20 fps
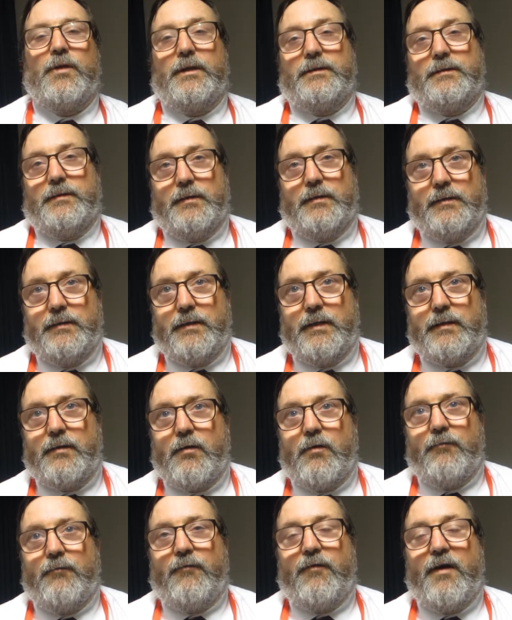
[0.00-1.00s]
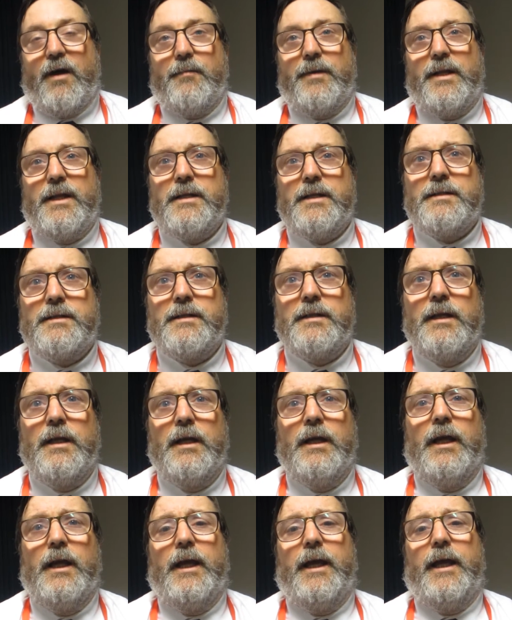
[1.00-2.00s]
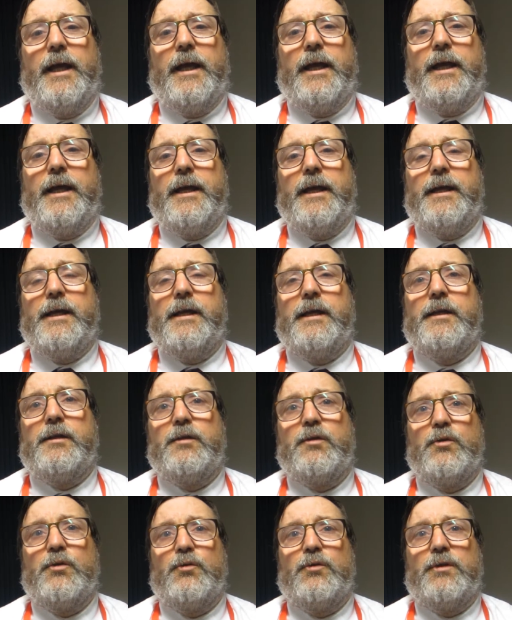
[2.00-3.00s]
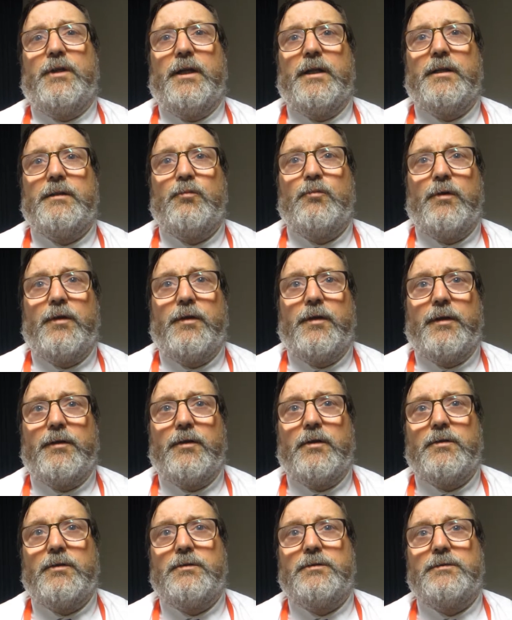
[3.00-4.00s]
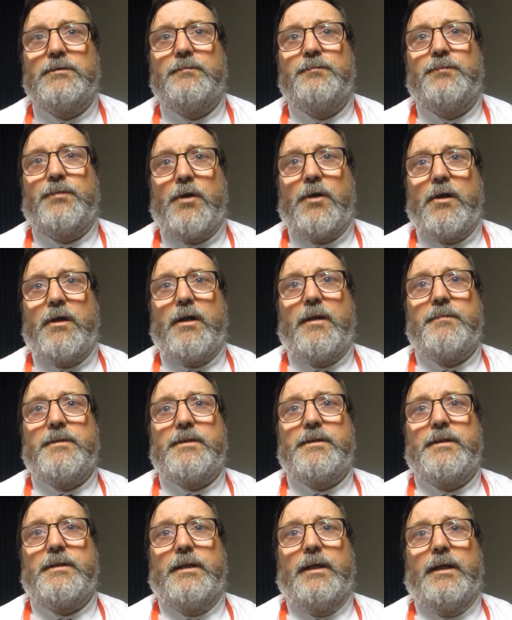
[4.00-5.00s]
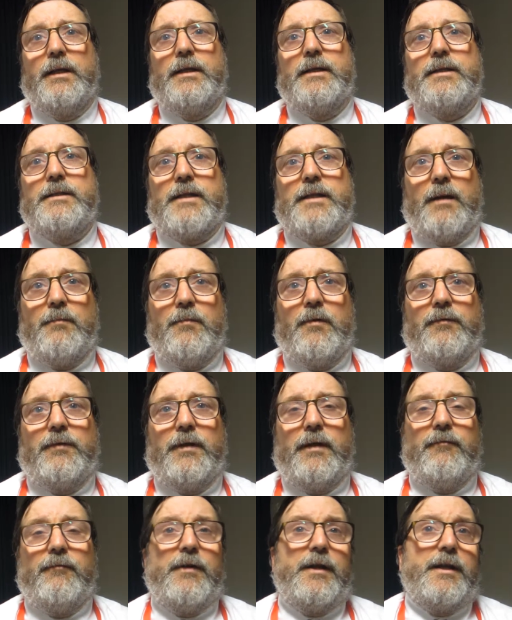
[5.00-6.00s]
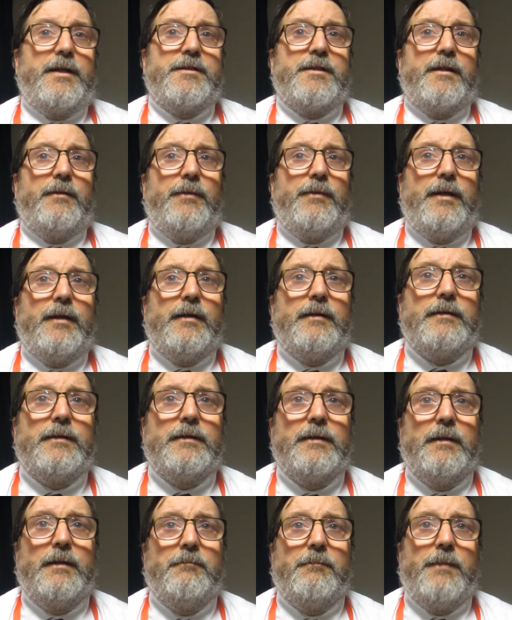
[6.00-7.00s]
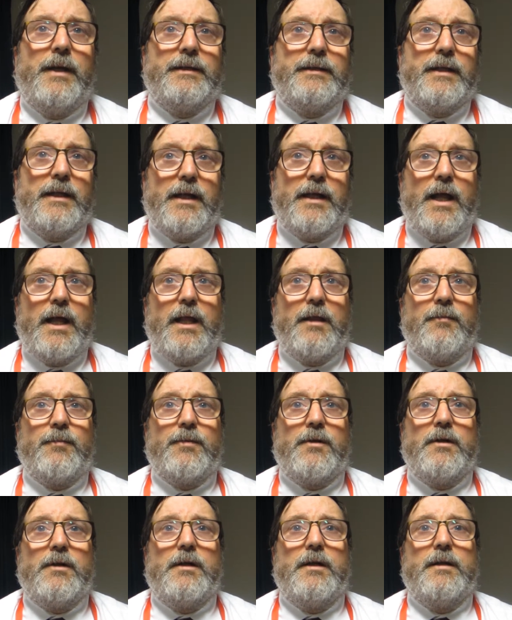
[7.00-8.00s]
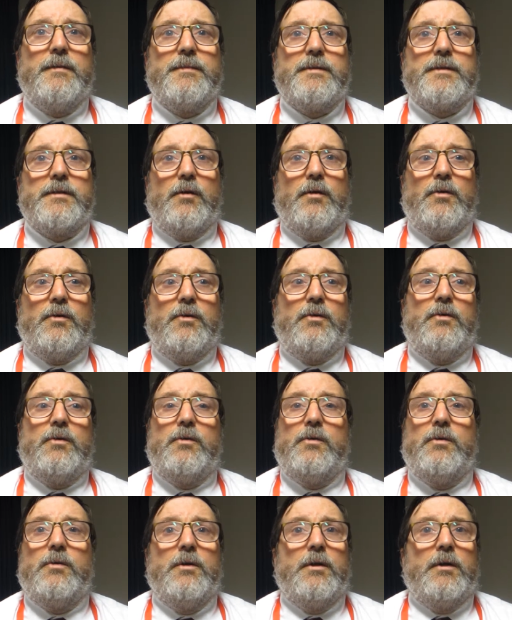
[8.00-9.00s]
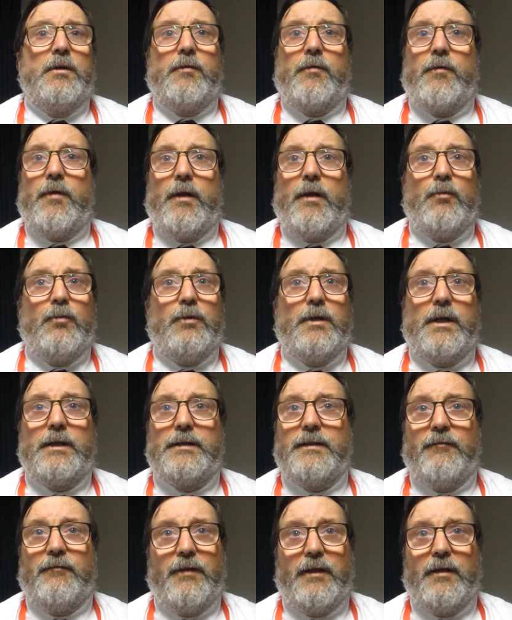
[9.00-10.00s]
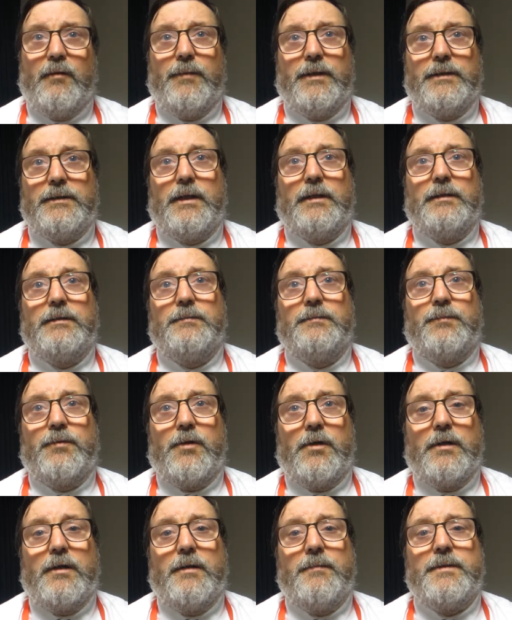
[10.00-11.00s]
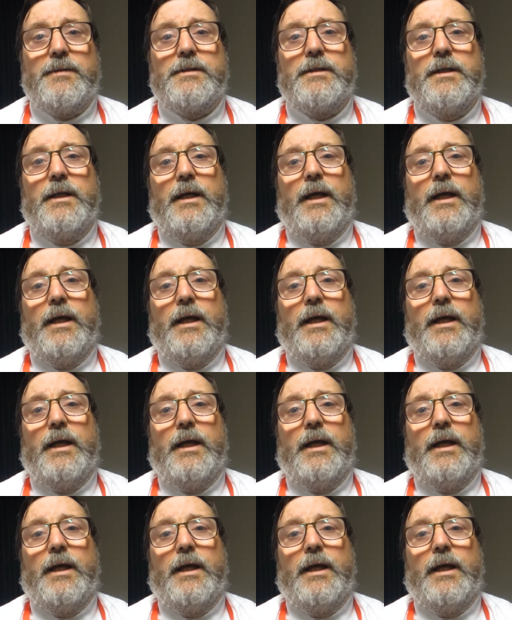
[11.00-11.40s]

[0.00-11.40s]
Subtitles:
and their own families to deal with their own problems. Some of them very severe mental health problems or regular developmental problems.